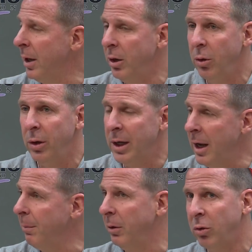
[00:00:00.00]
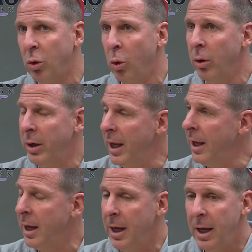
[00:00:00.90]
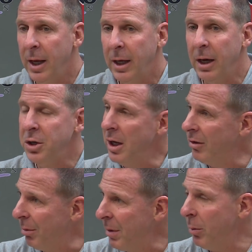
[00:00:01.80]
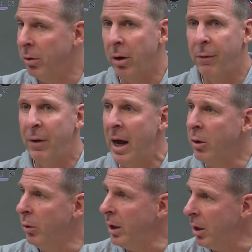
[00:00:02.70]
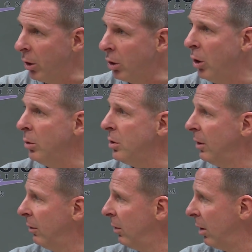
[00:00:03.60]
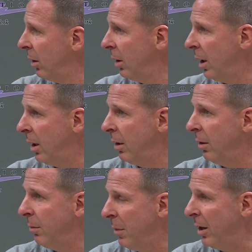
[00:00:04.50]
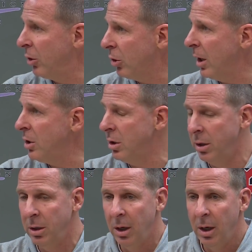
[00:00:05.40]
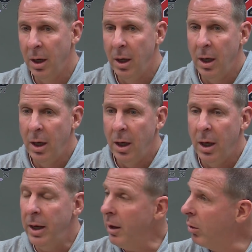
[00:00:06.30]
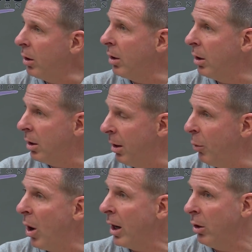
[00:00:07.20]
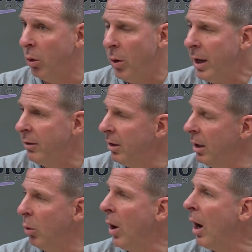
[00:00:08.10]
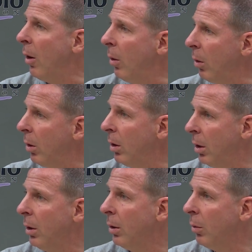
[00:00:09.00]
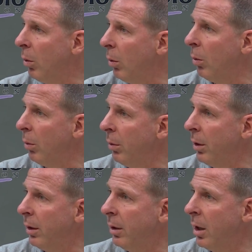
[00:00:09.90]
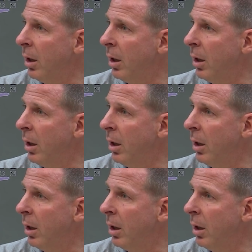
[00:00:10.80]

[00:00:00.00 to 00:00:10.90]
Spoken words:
and they do the campus tour, and they get a chance to meet with our faculty and our coaches and administration, and they come walking away saying, wow, boy,